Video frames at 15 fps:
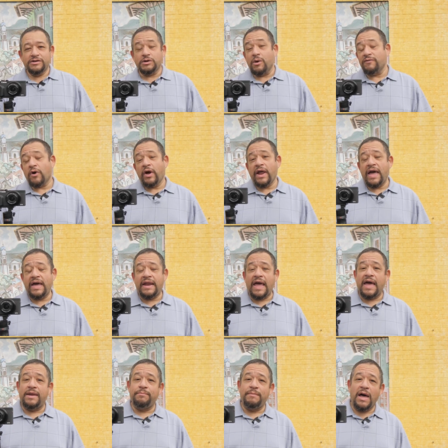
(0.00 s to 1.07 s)
So we've gone ahead
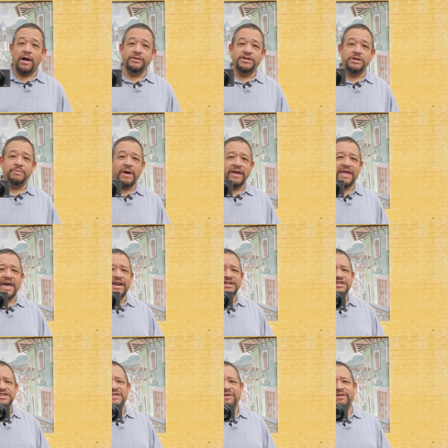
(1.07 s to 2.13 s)
and mounted my Canon
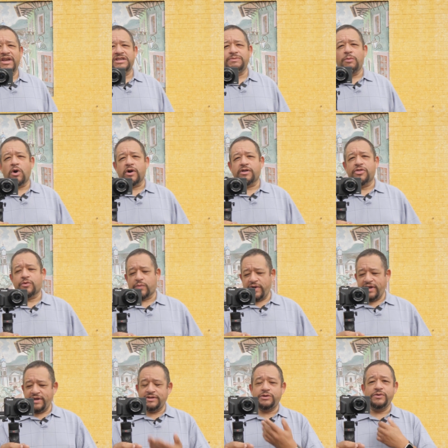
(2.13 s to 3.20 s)
G7X Mark
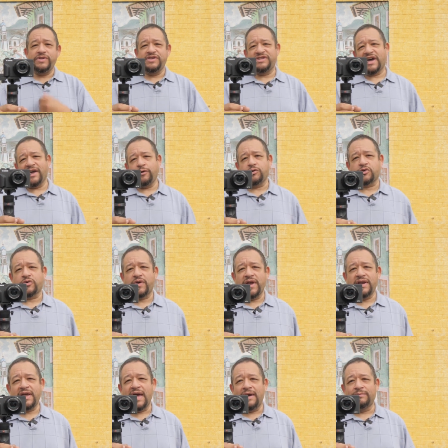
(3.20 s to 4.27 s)
III to the Zhiyun
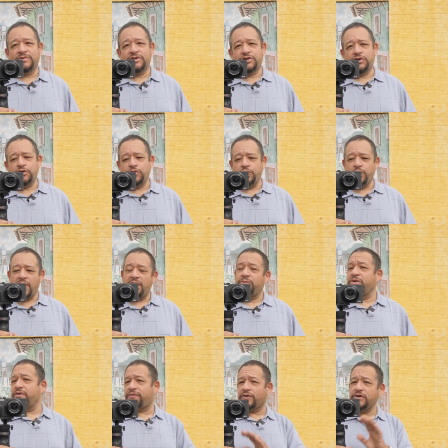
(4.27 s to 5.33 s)
Crane M2, and
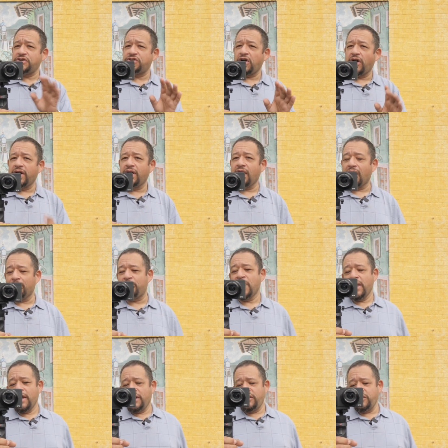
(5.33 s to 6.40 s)
when you first start it up,
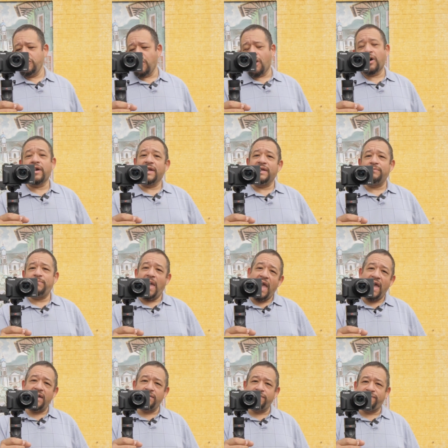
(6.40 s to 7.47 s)
you are in
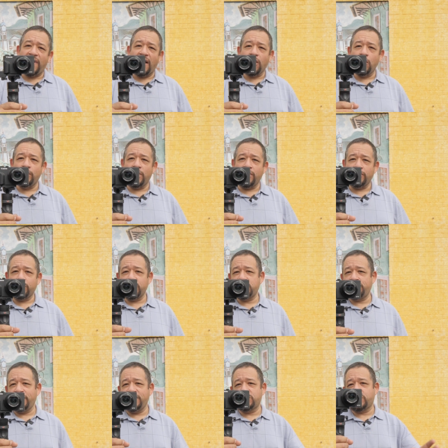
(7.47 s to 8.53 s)
pan follow mode,
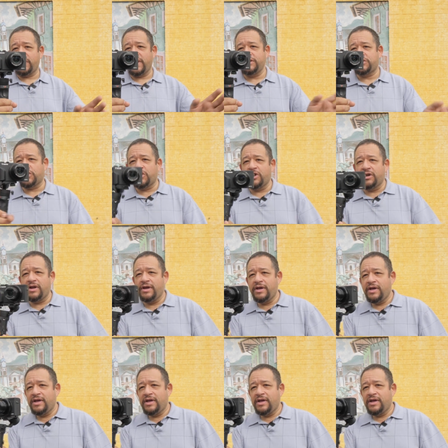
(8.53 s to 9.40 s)
which means when I turn